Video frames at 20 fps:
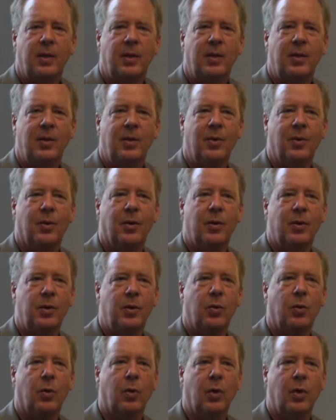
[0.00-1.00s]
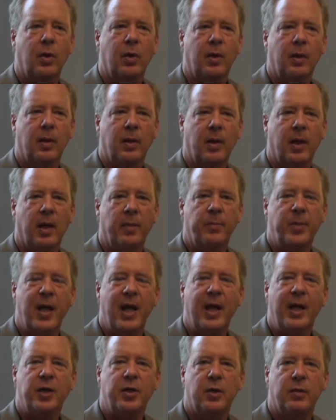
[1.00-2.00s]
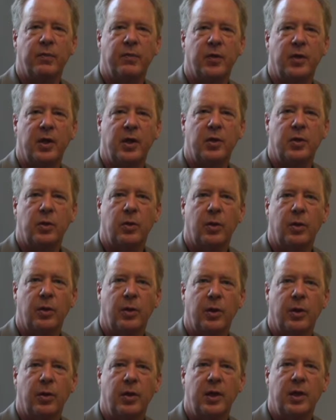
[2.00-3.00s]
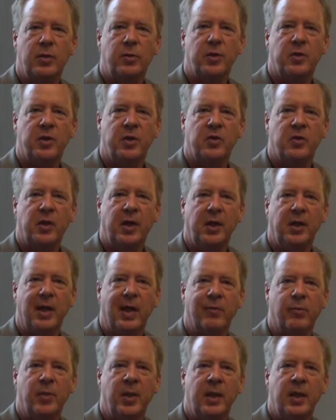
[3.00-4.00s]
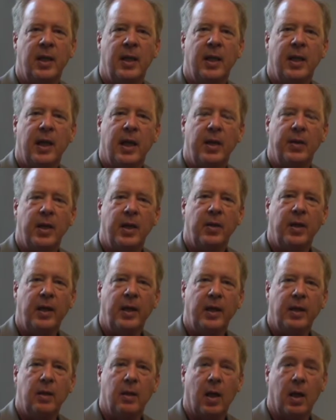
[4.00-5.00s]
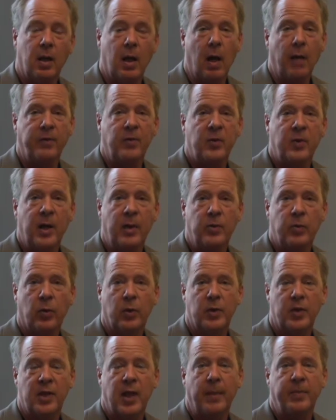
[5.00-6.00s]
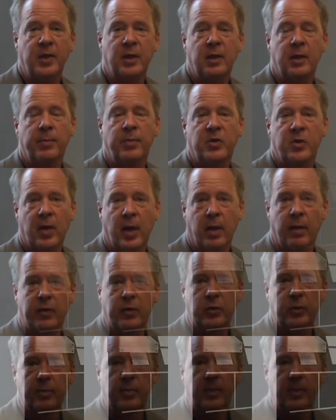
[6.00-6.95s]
your passion for this, your interest in city government, and then they oftentimes will adopt it themselves.